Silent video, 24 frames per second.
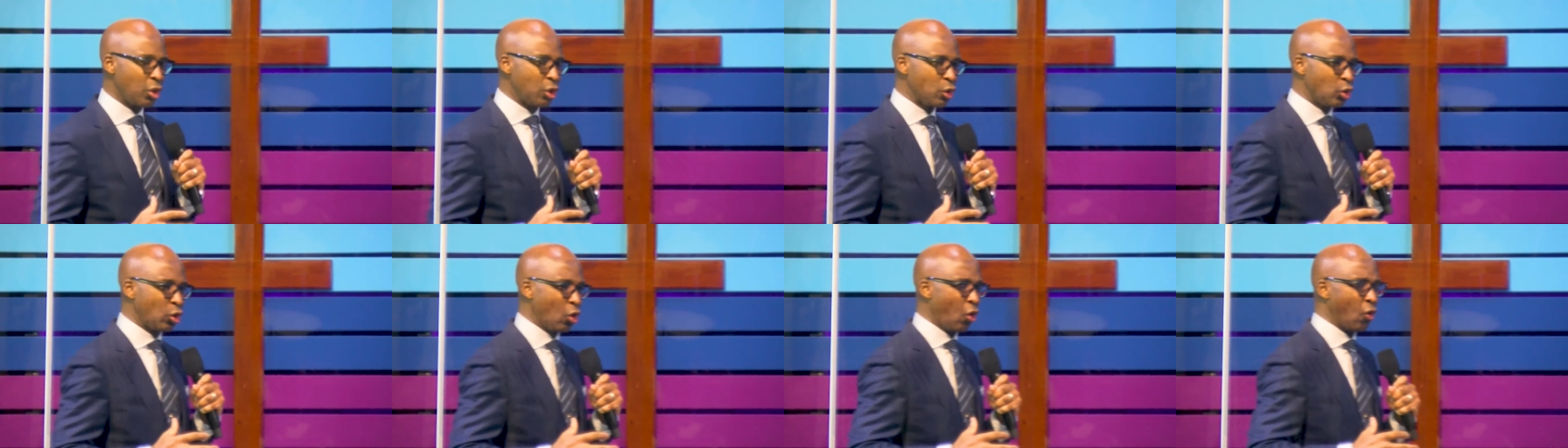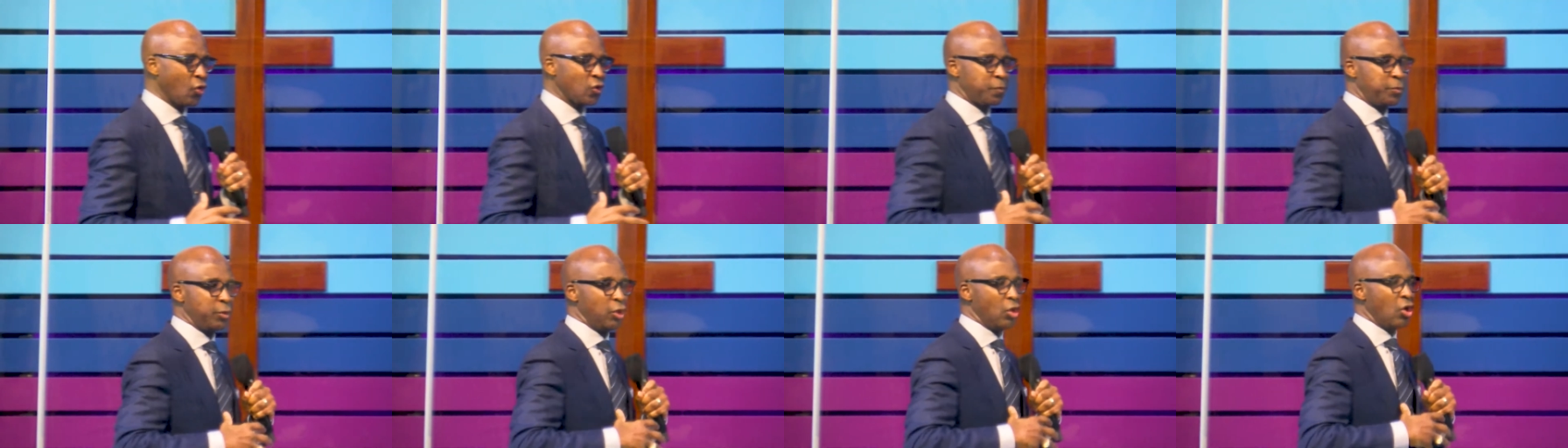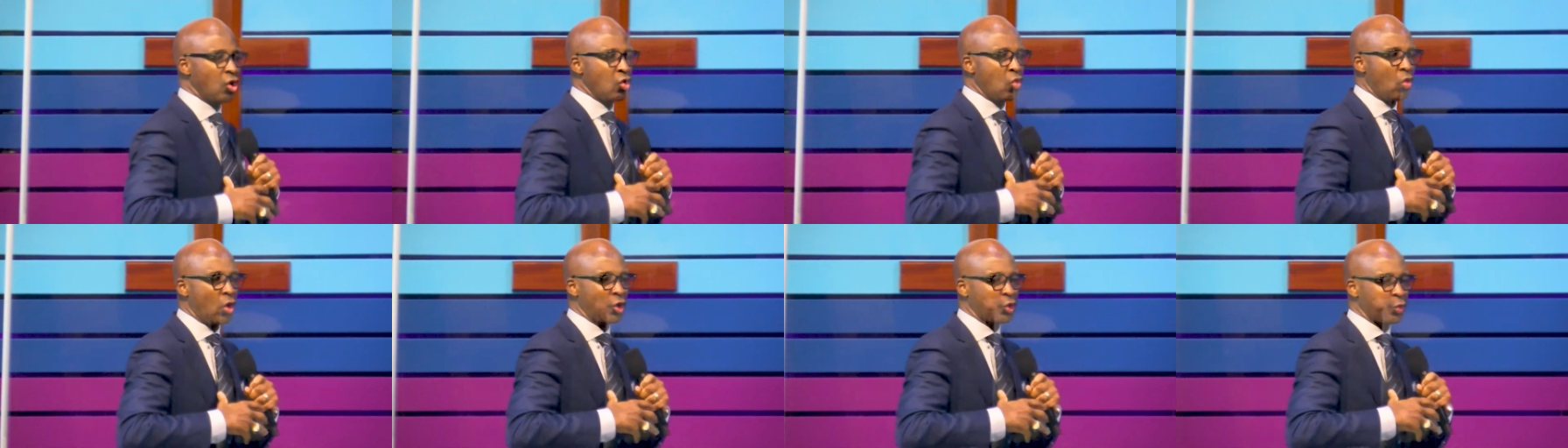goes
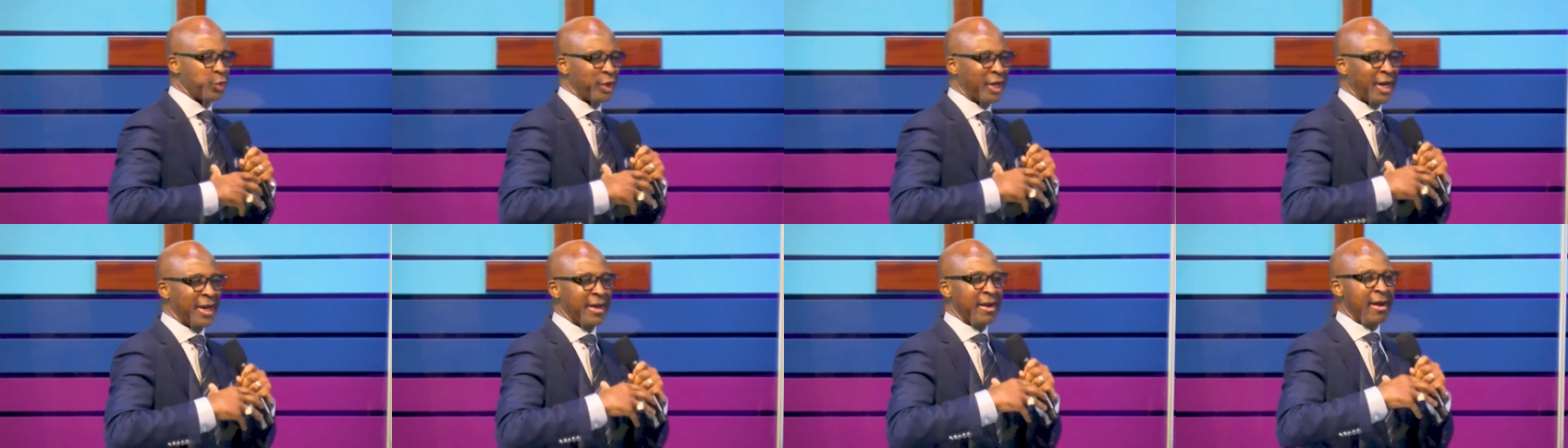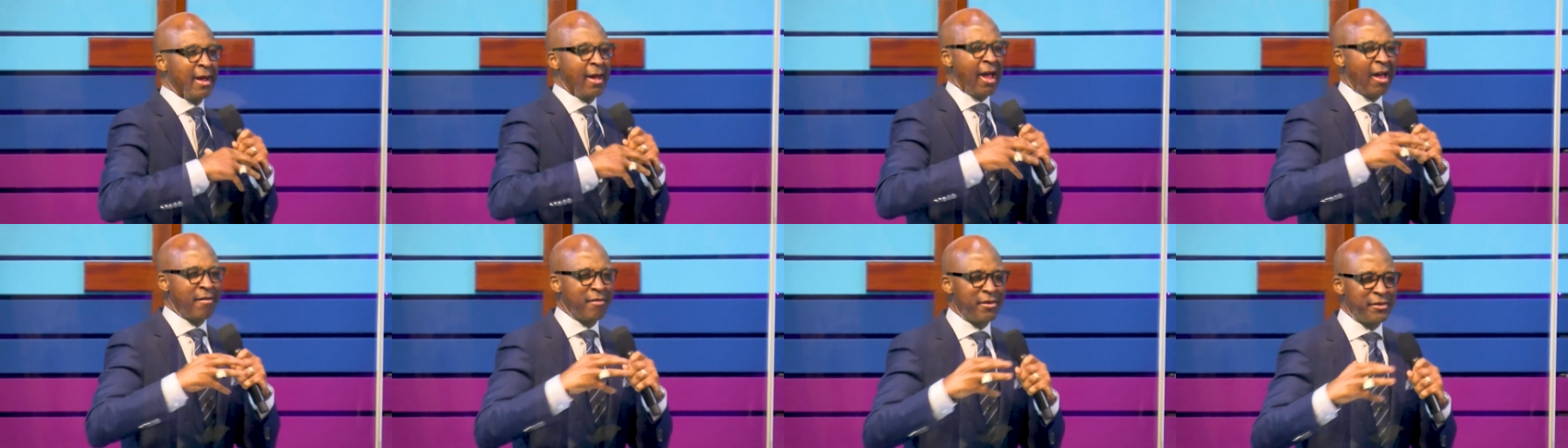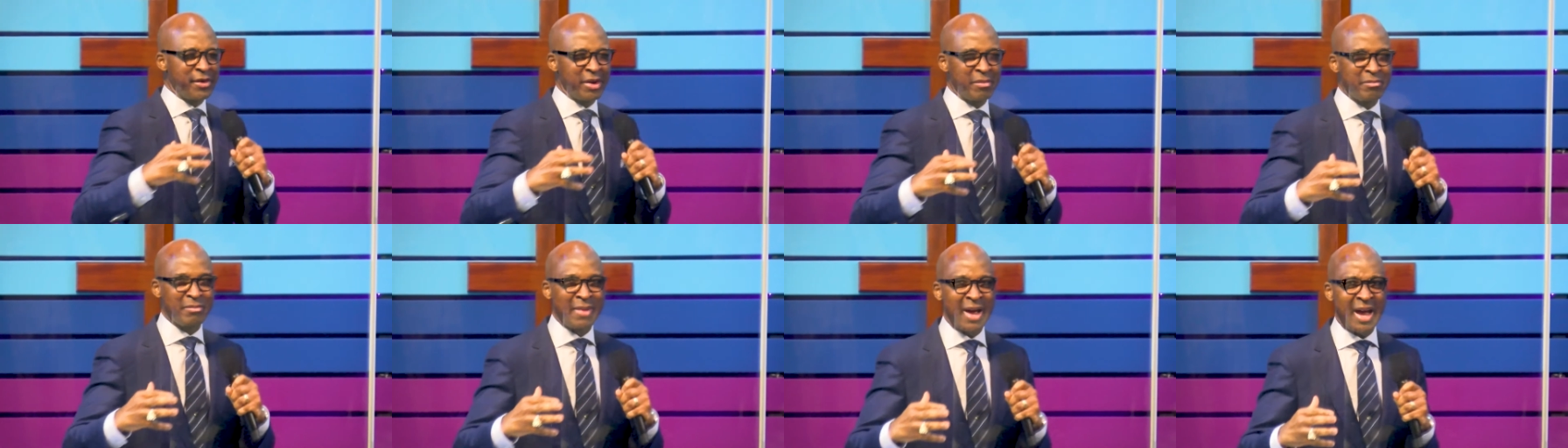beyond what we can
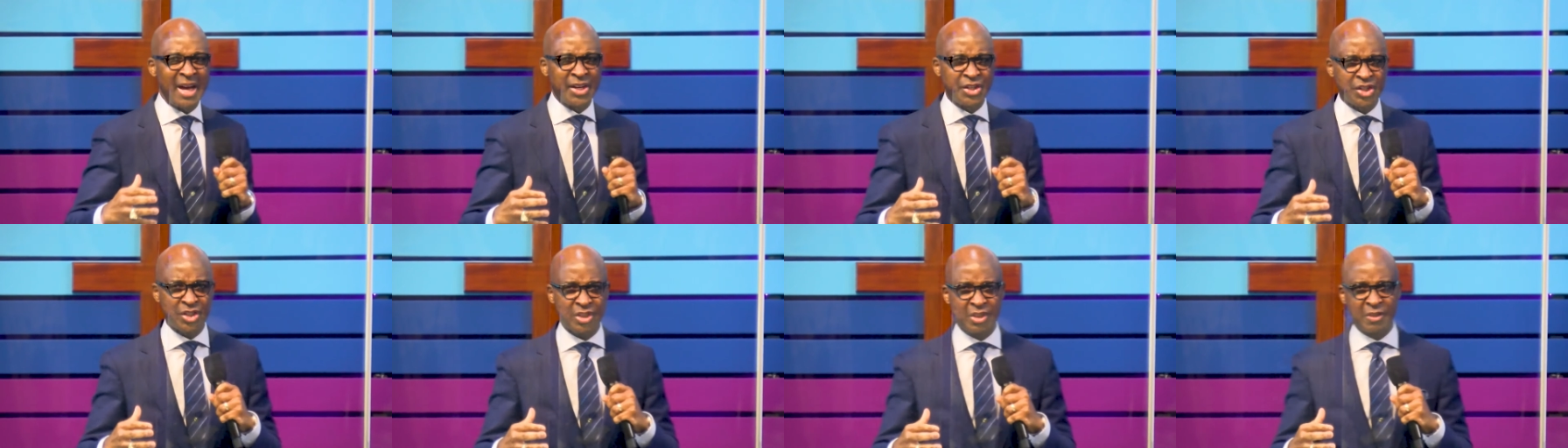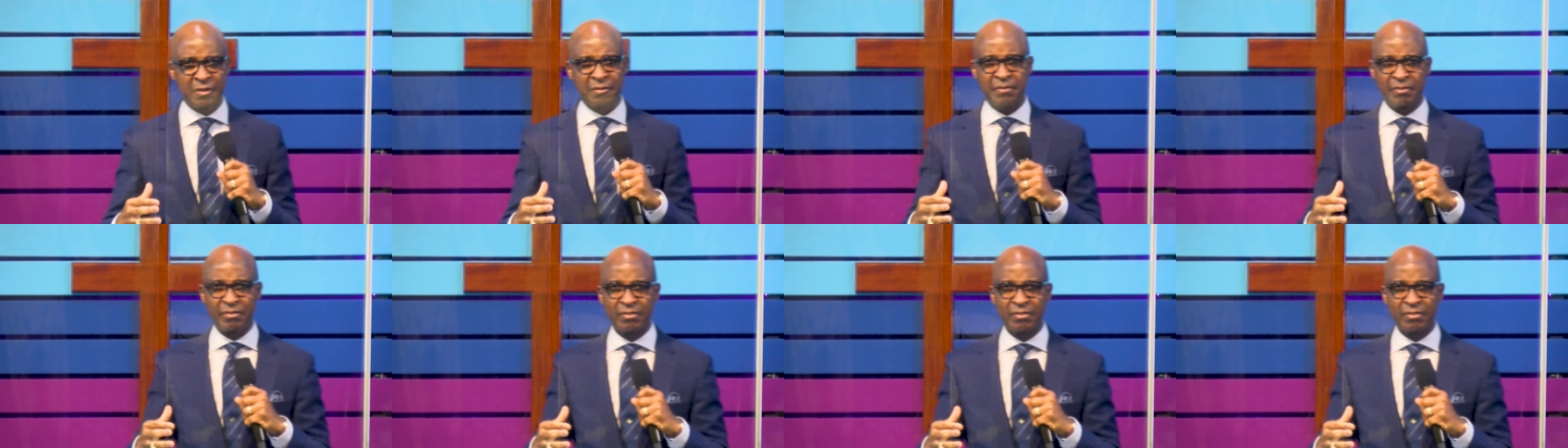ever imagine.